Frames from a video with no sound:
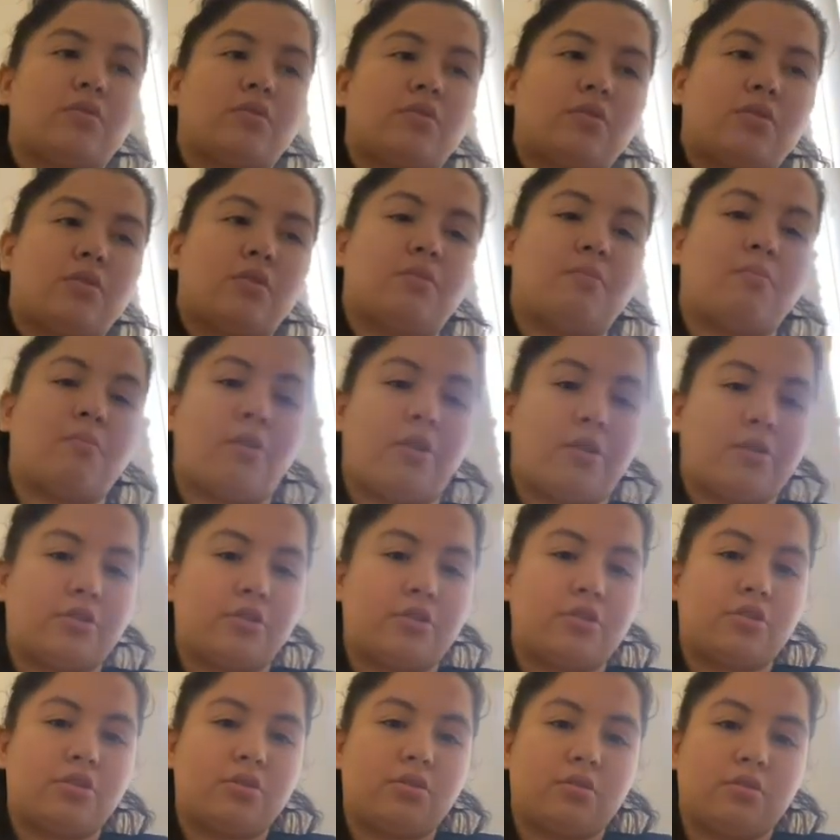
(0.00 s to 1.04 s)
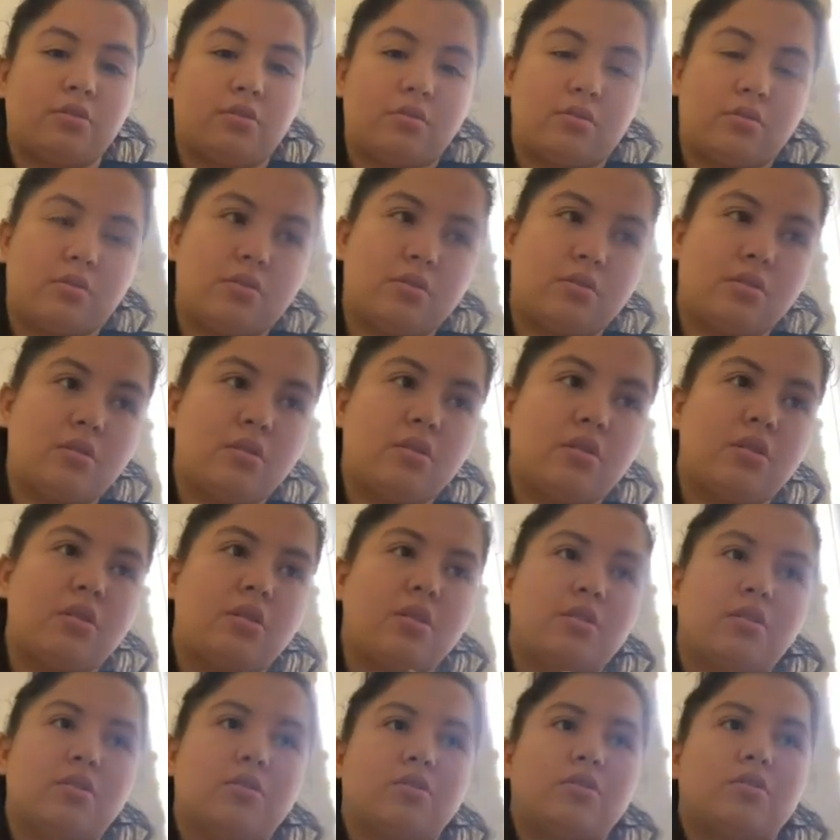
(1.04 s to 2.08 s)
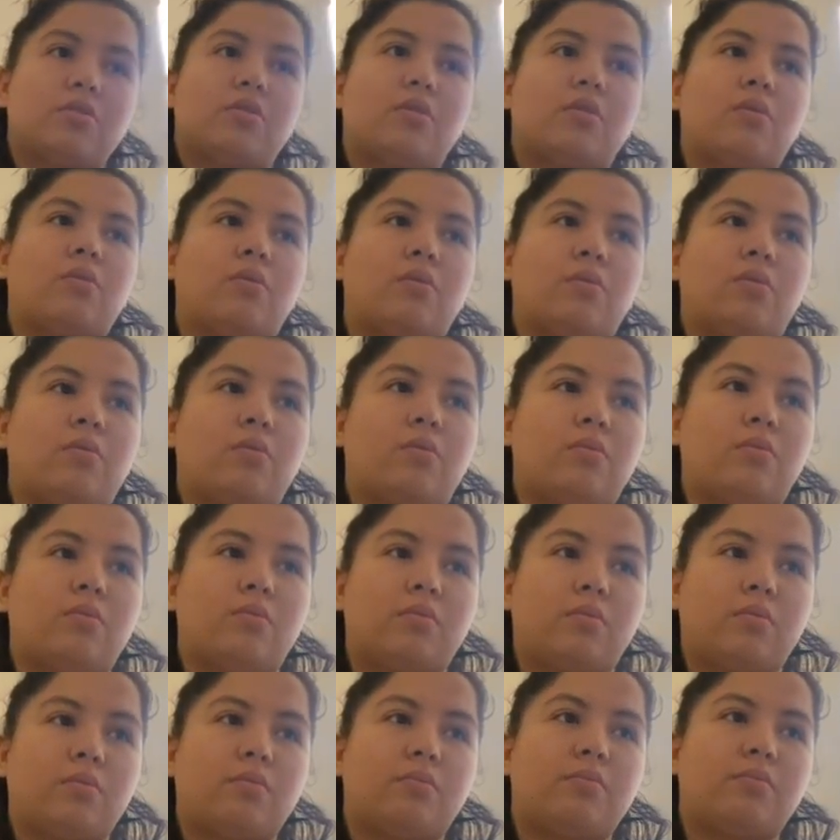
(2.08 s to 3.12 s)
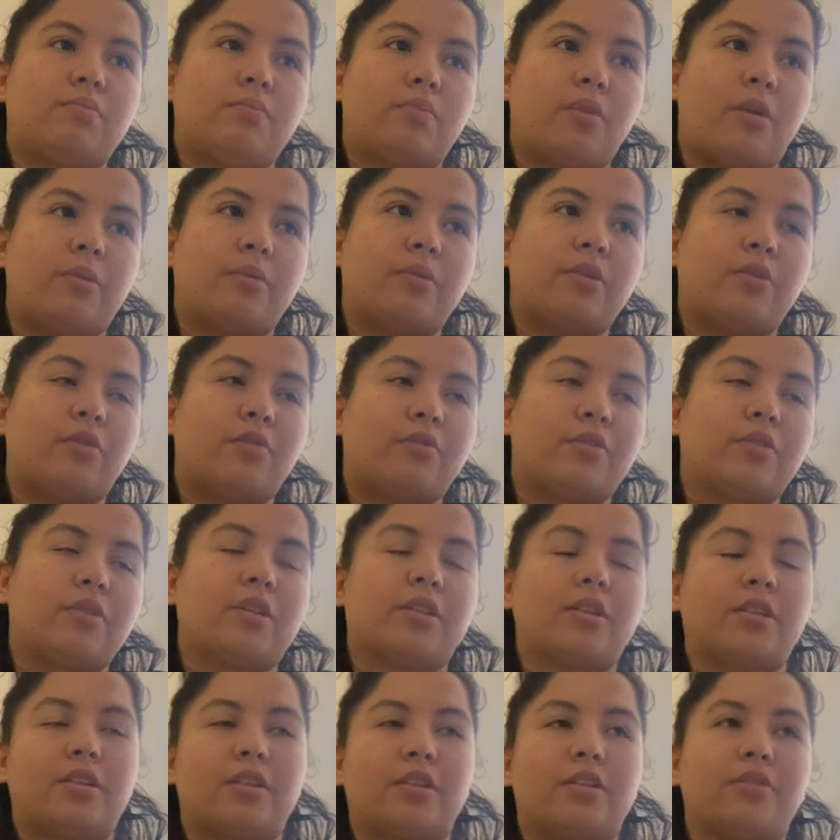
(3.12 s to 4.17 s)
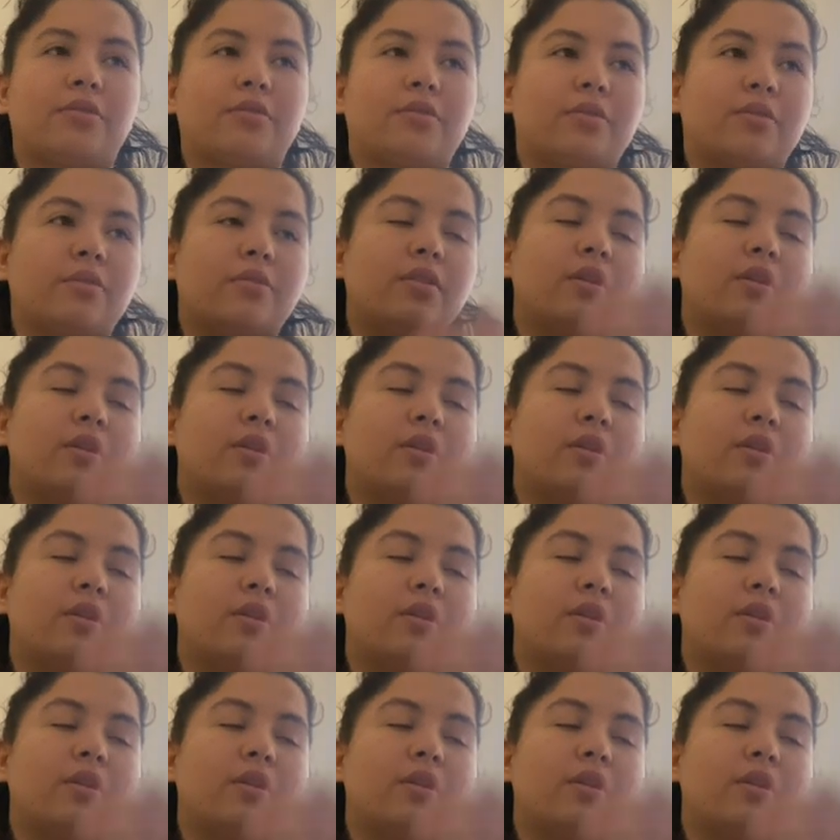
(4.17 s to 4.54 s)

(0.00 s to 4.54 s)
in March, so probably over like a year.